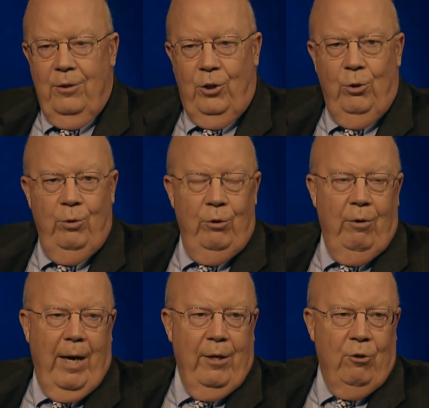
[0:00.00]
Two, you've
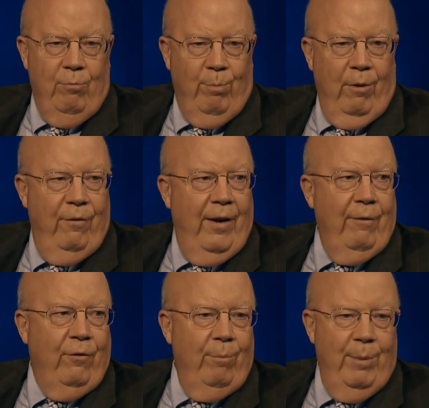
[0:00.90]
got to prevent
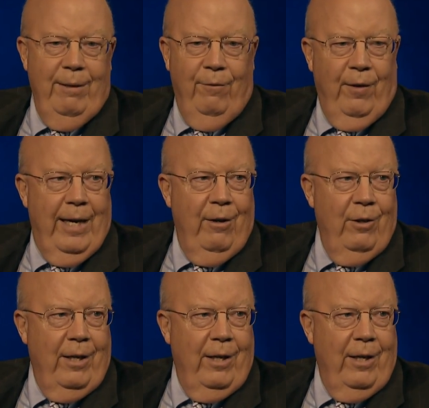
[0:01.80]
from being fired